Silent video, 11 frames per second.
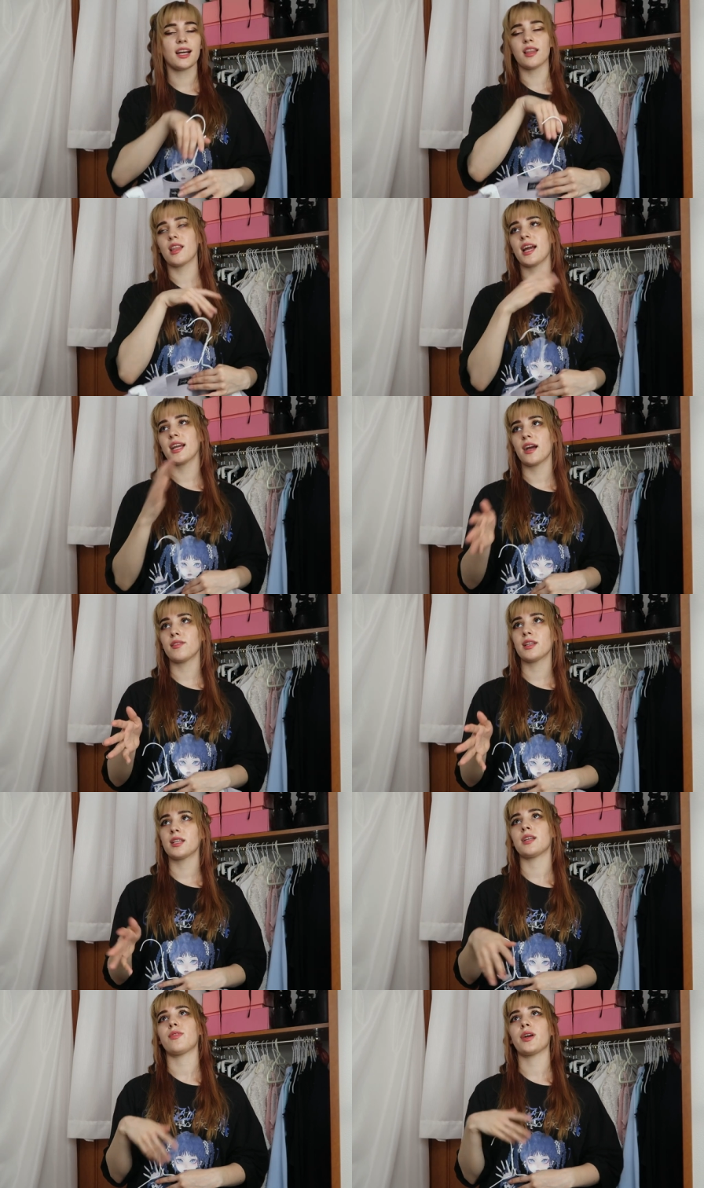I like
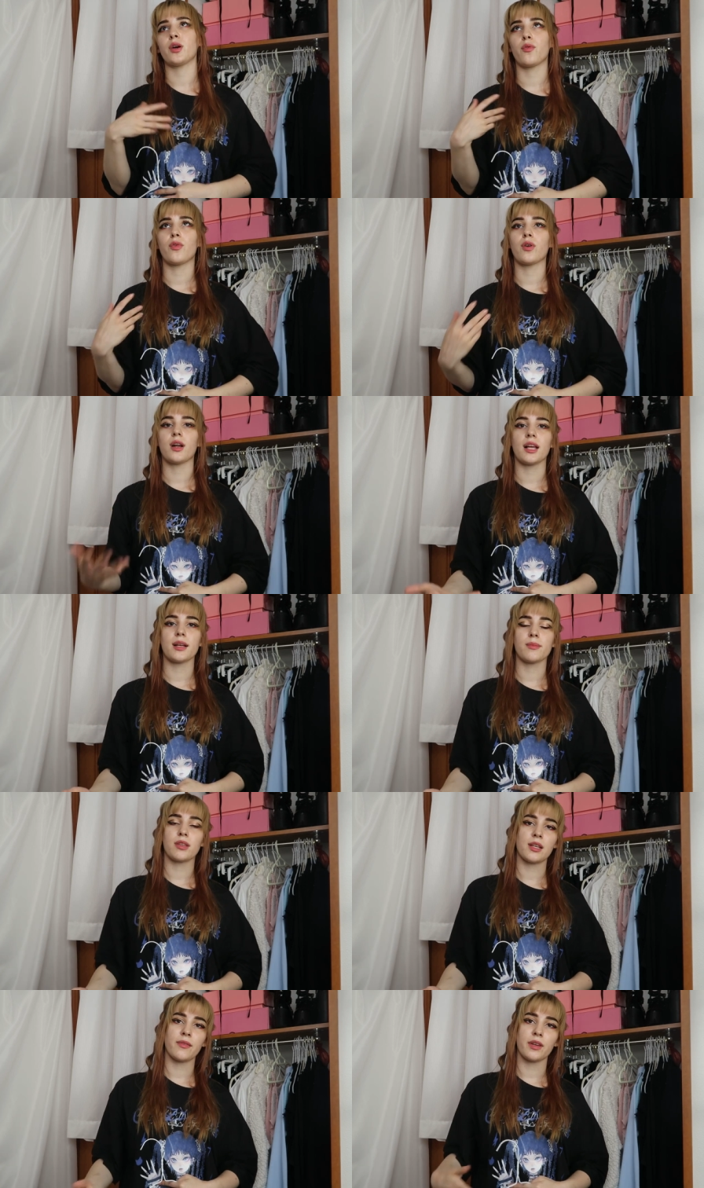Evelyn if I go for like
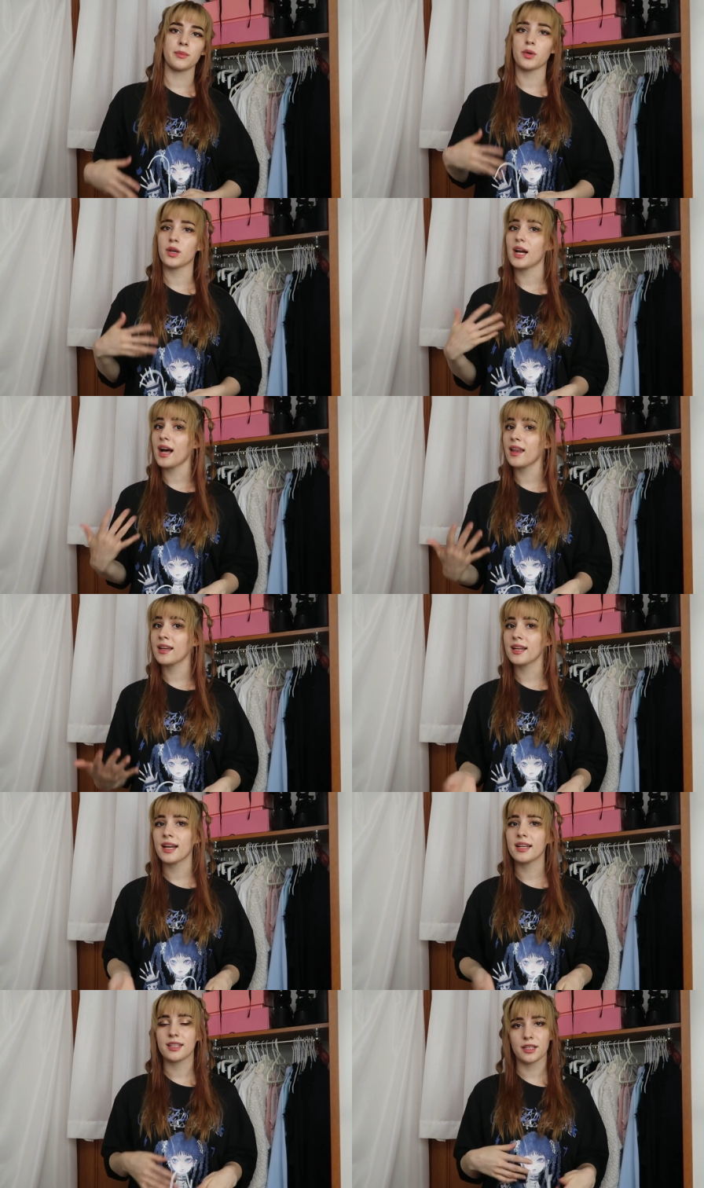something more
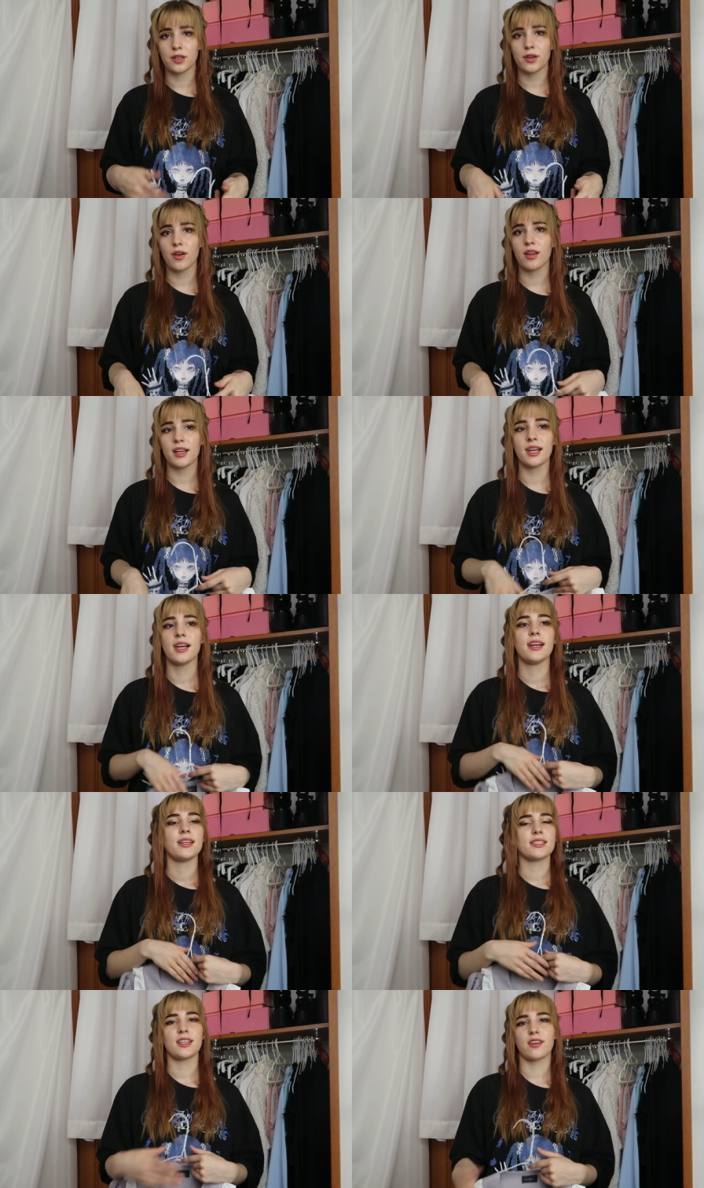elegant and
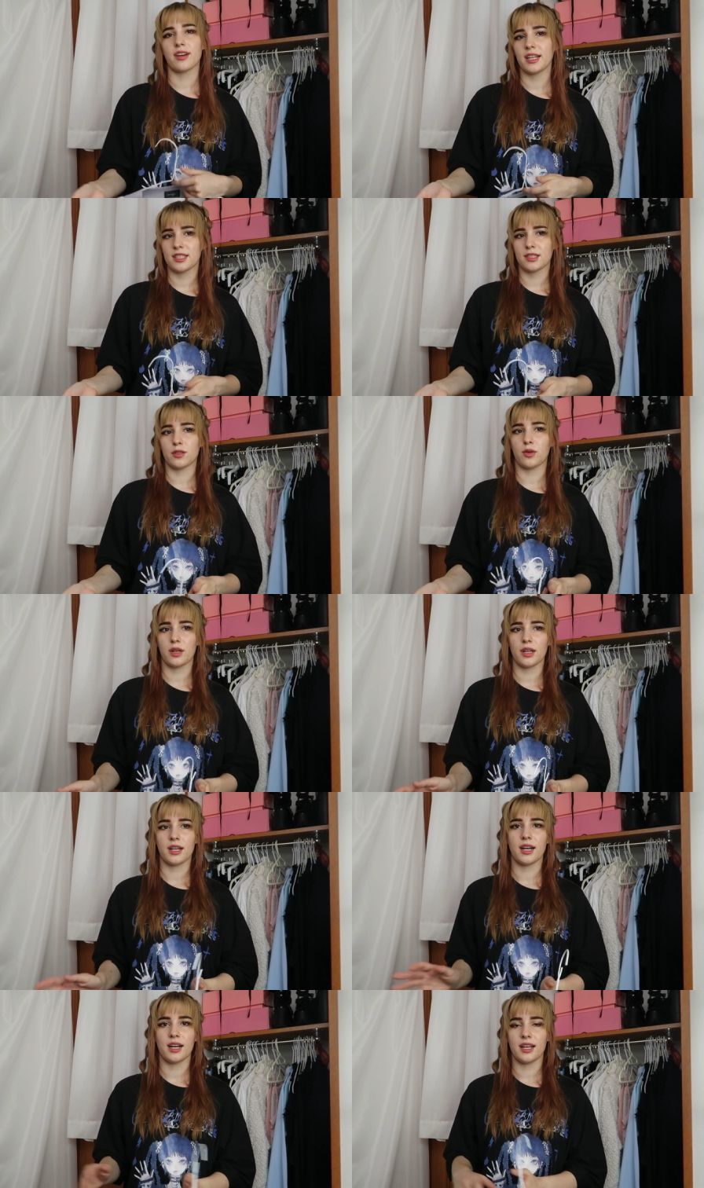girly. It's a great
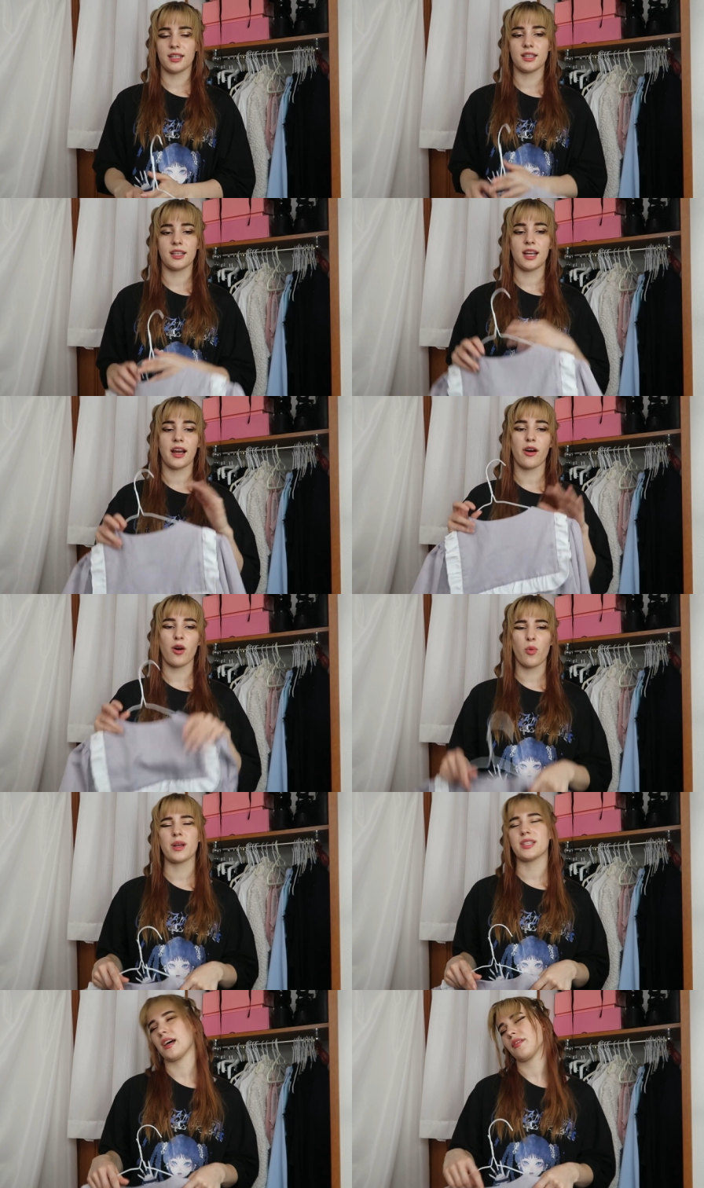store and they
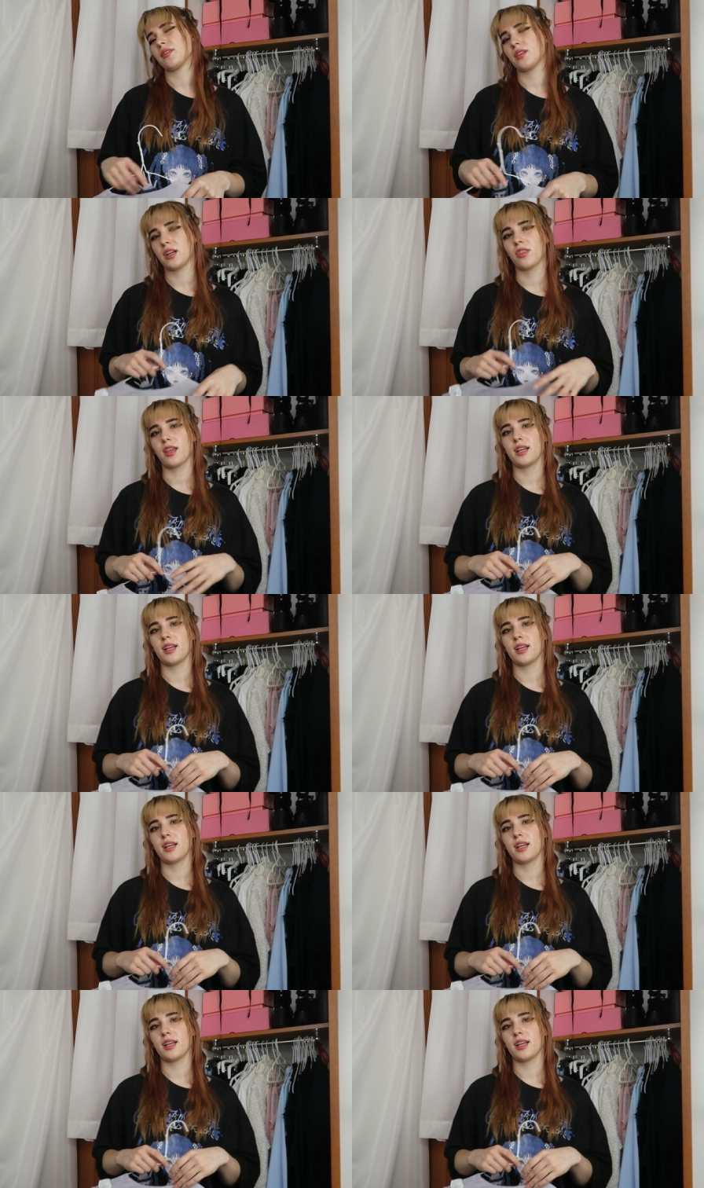always have great